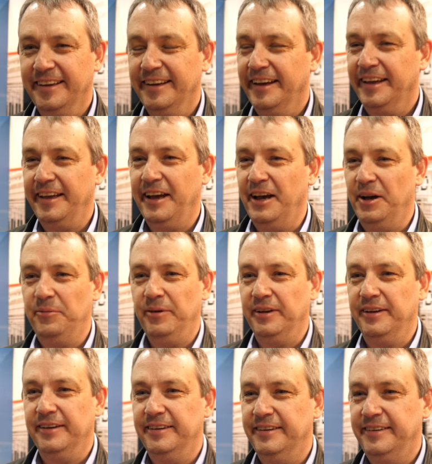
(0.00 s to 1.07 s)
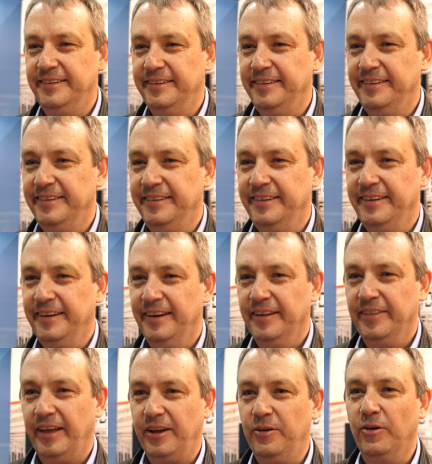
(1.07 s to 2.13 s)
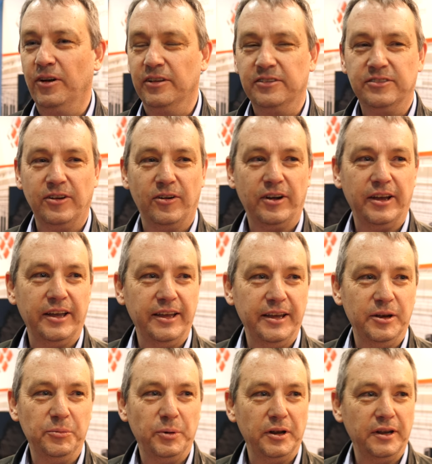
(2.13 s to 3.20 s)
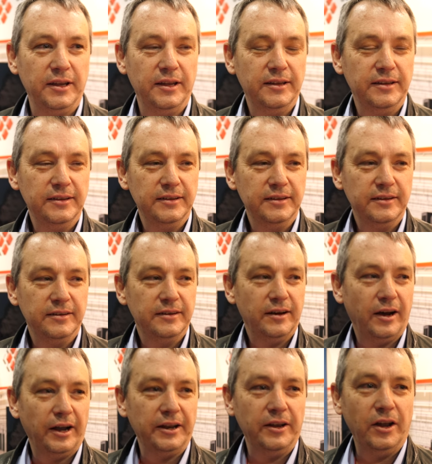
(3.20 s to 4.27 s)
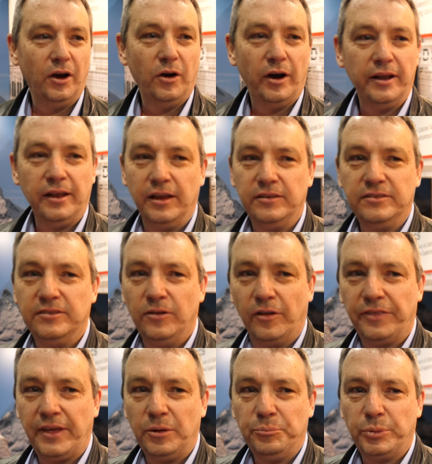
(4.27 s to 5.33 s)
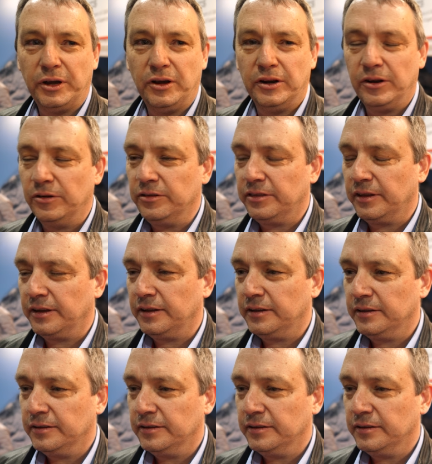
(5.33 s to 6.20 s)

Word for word: Yeah, but they call it something else. They call it soccer here, but I don't know, it's not that big, I don't think.